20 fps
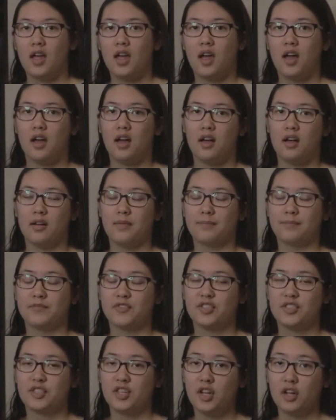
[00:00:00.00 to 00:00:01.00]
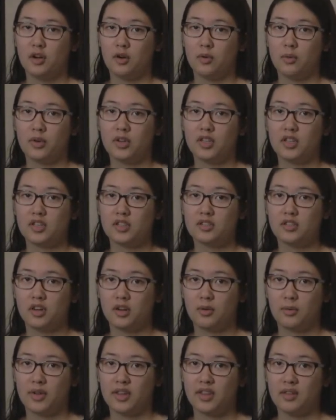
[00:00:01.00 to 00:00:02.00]
So we're going to
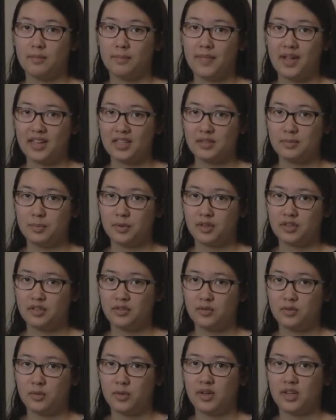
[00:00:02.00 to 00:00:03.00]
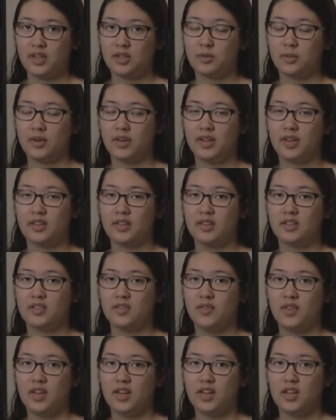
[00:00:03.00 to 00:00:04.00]
start with best books of 2020 in this
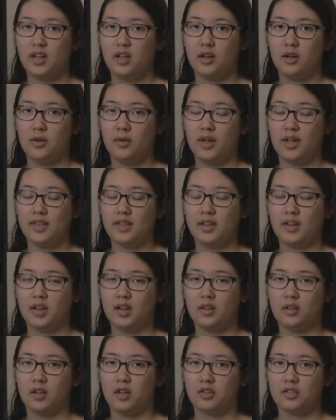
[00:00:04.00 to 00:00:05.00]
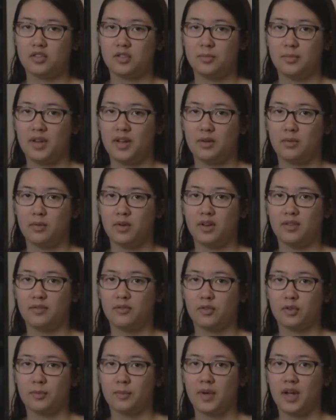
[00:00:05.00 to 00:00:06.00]
video, and then I'll also make one
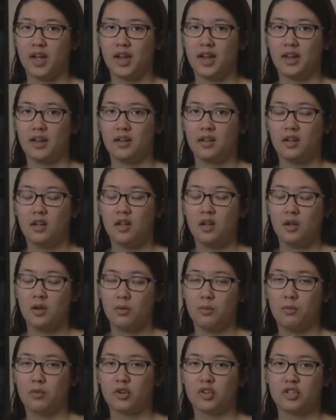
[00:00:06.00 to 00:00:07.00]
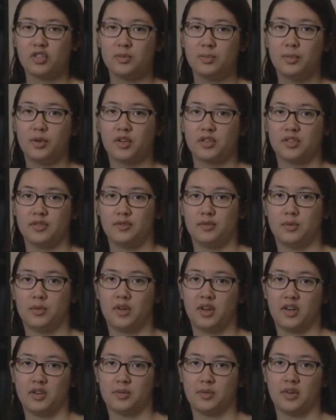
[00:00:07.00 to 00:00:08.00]
for my worst books of
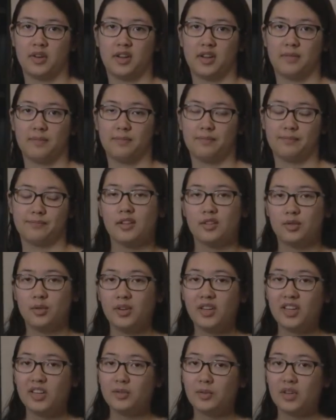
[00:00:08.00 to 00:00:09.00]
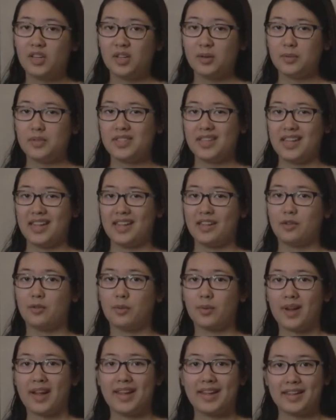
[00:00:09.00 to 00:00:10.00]
2020. Now 2020 was a
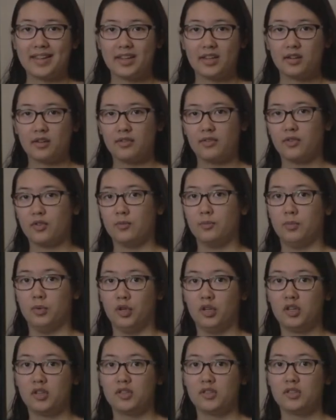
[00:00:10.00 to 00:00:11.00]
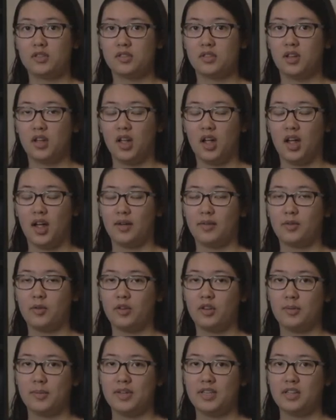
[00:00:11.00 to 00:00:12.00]
great year for books. I'm
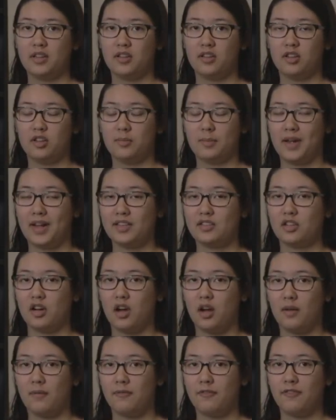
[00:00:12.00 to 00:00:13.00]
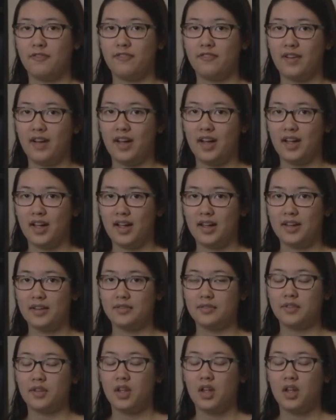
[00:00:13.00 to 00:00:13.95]
going to be telling you my top 5.